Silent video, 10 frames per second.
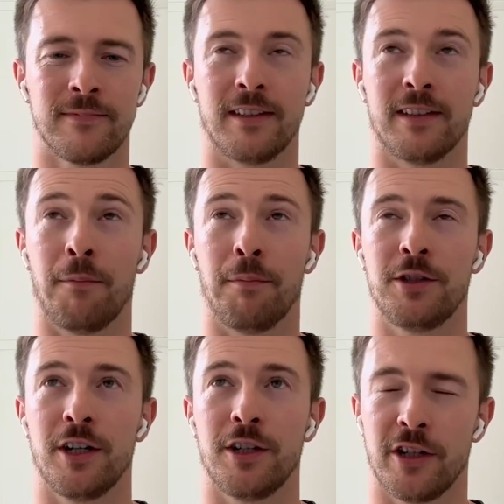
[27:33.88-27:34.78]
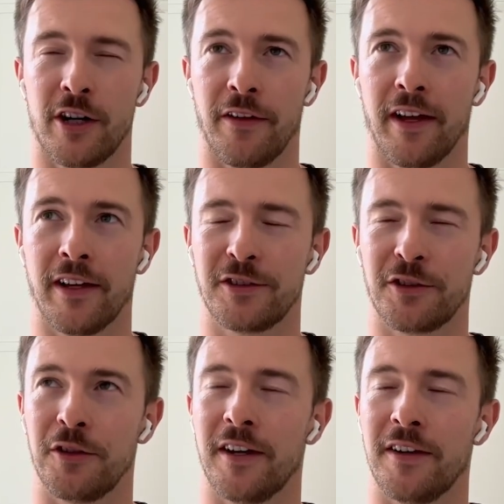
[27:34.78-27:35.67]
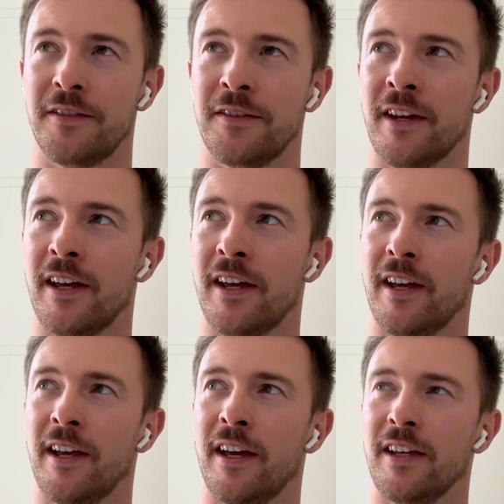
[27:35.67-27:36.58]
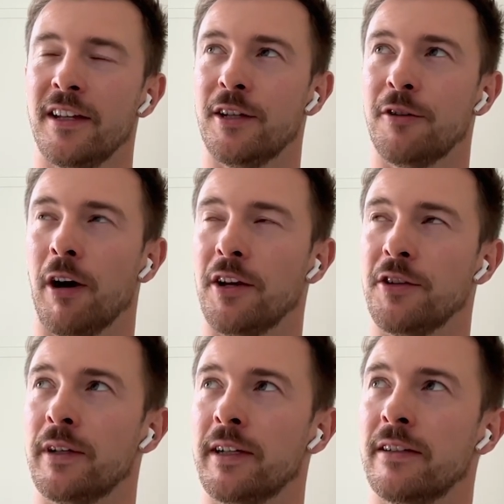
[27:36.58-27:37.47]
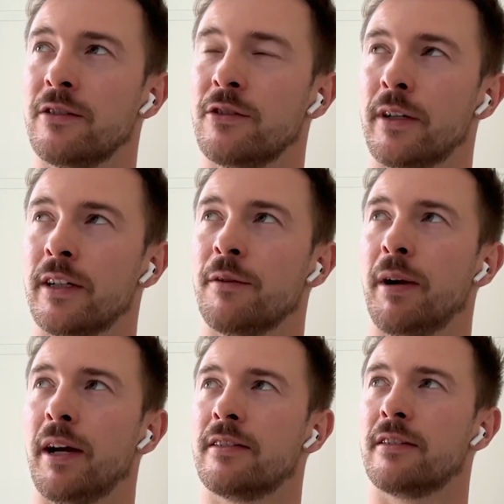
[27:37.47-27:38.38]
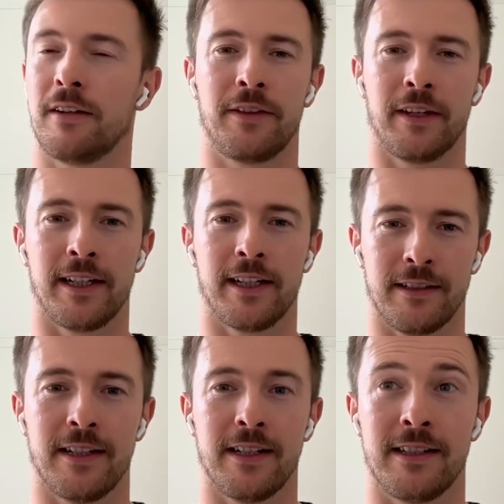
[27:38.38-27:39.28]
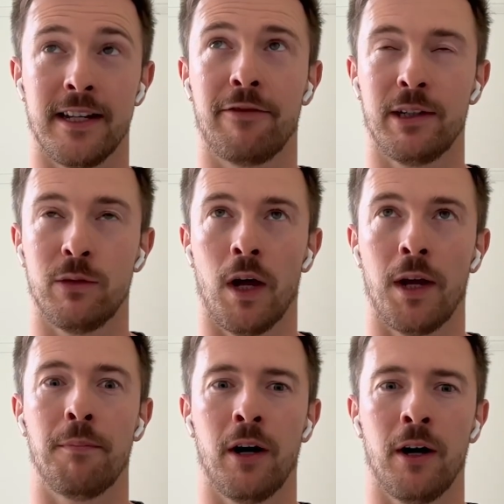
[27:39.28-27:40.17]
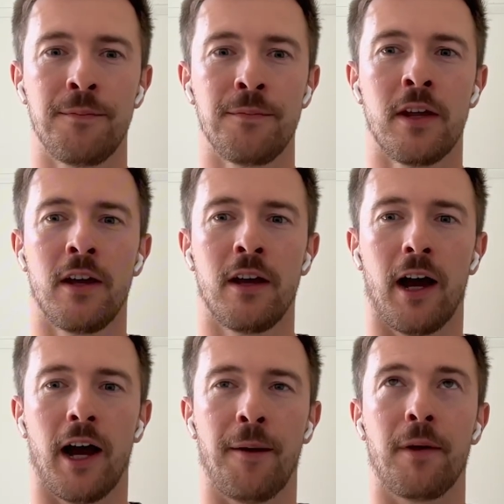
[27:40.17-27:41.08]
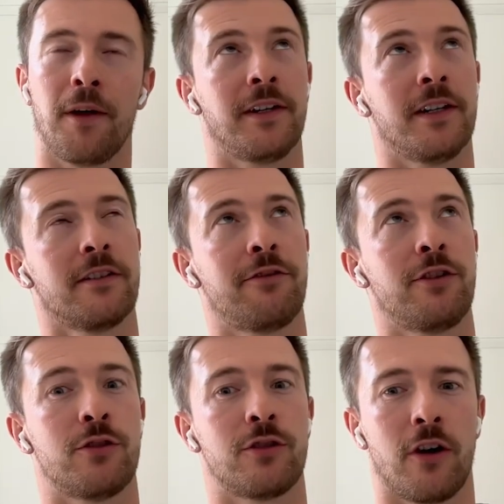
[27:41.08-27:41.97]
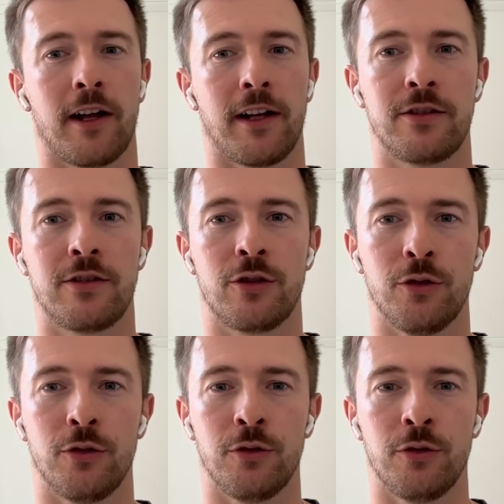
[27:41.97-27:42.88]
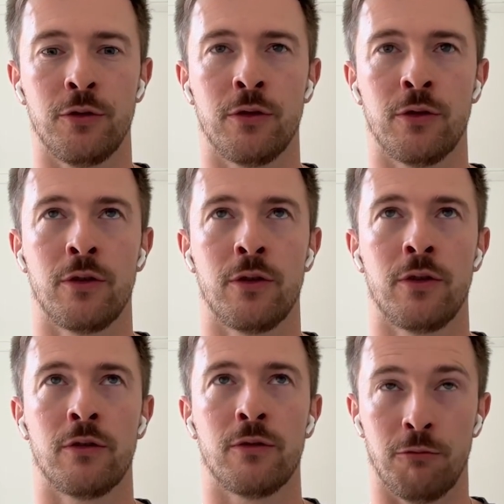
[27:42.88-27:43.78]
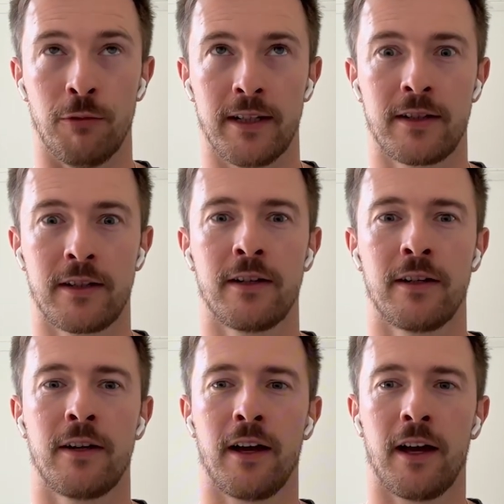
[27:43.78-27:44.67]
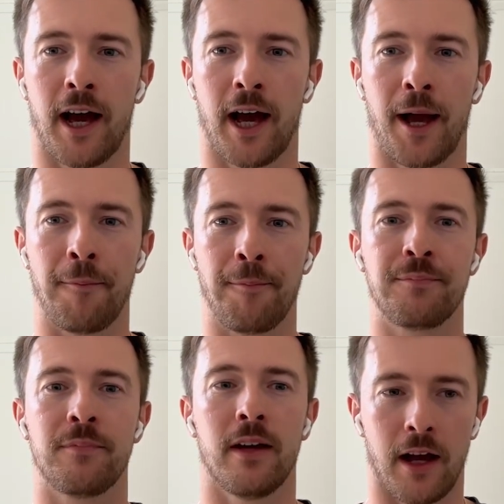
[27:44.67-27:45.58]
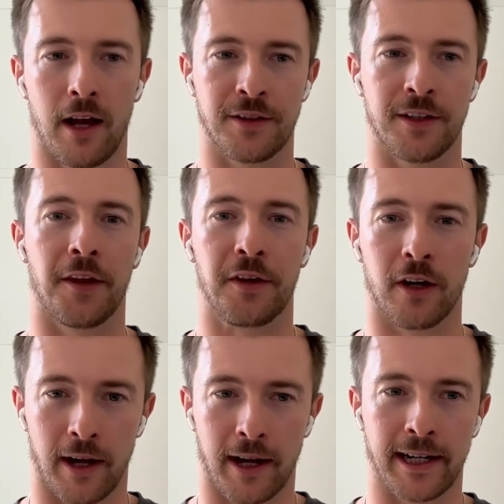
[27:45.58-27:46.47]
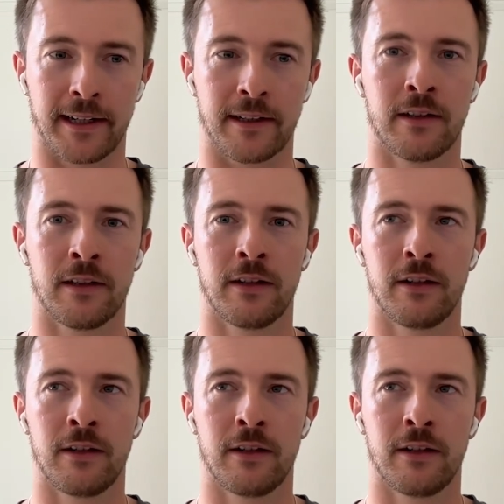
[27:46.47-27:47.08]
I appreciate you sharing that. That's good. And you're right. Doing your best, I think, is definitely one part. I think there's a few sides to risk. As an underlying